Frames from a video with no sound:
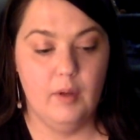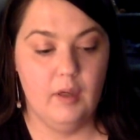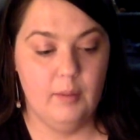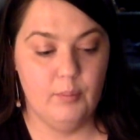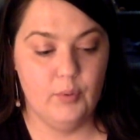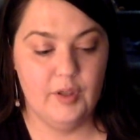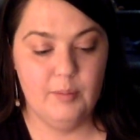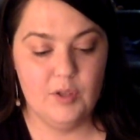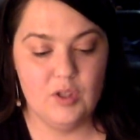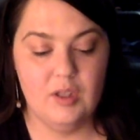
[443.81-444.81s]
I'm pretty
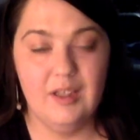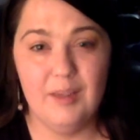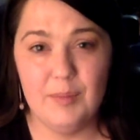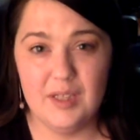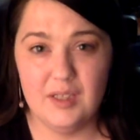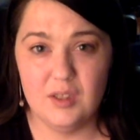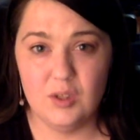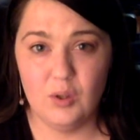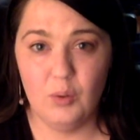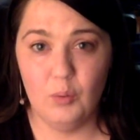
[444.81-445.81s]
much limited
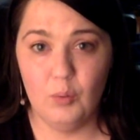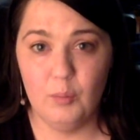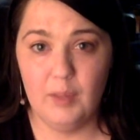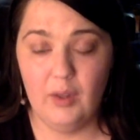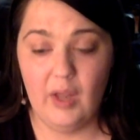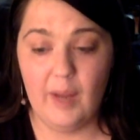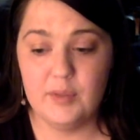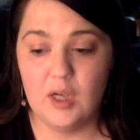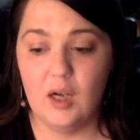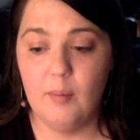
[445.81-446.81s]
to my
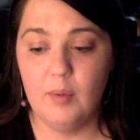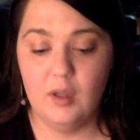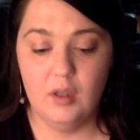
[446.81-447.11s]
laptop